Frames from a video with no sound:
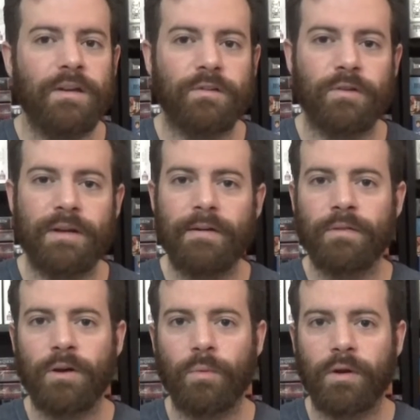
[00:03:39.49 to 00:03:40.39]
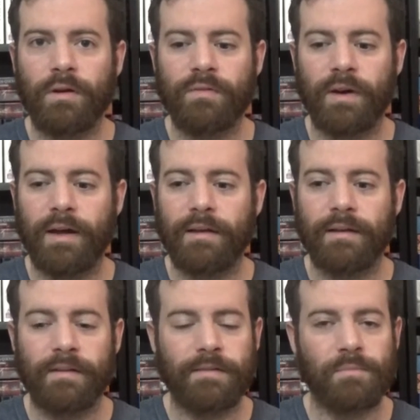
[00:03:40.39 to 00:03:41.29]
So you never know where you're gonna
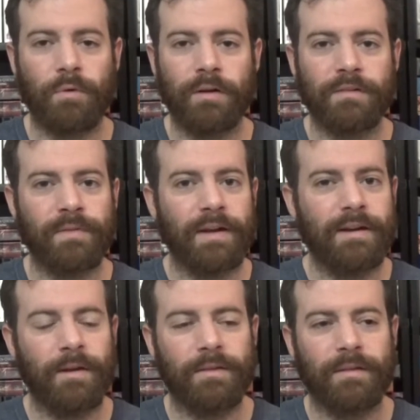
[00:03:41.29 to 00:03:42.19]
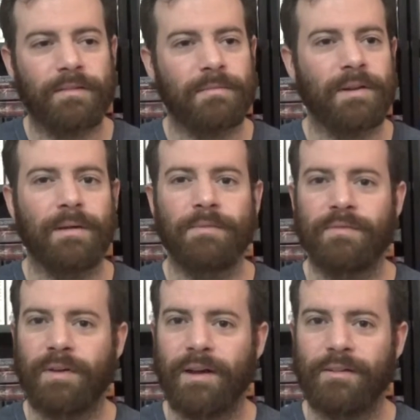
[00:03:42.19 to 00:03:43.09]
find. Some mornings find nothing, sometimes you
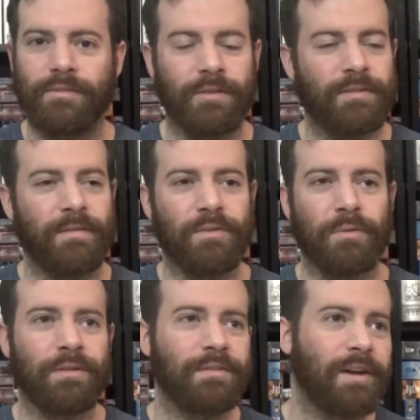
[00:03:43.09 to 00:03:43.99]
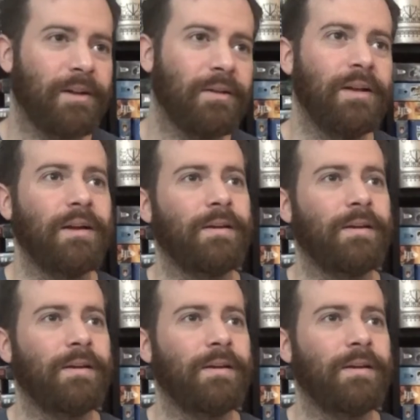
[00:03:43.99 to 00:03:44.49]
find just stuff to resell,